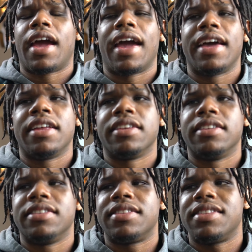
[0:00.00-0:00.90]
And
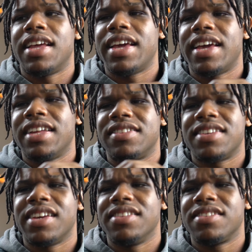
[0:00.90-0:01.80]
it
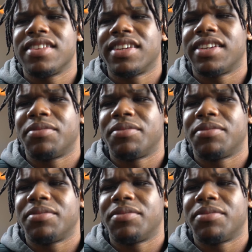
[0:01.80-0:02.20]
tends to